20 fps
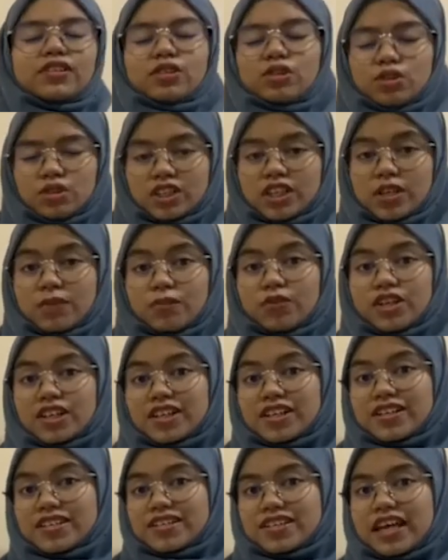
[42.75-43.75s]
to keep
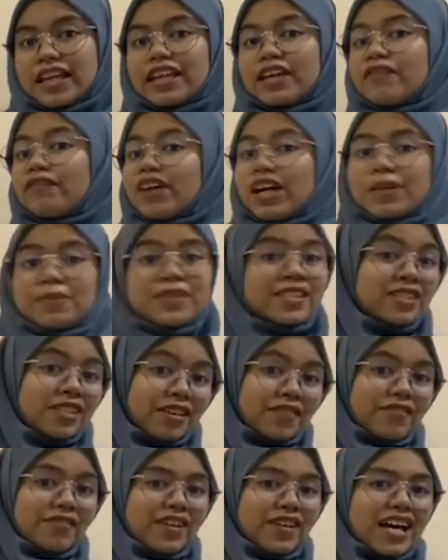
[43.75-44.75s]
workers and environment
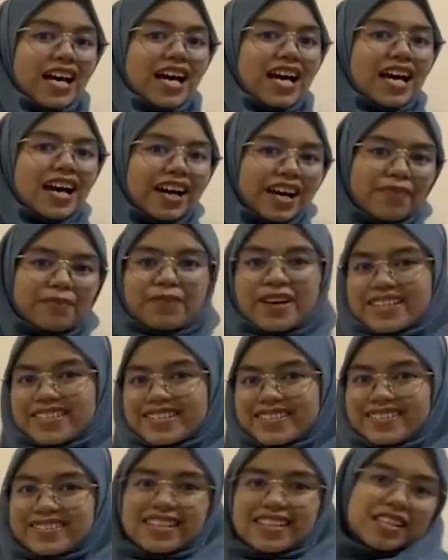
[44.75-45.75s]
safe. I
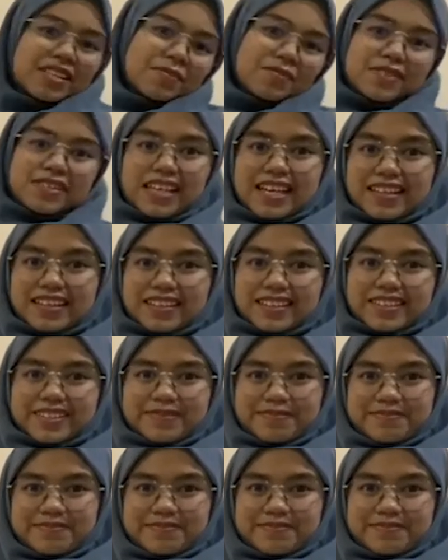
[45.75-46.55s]
pass to the next presenter.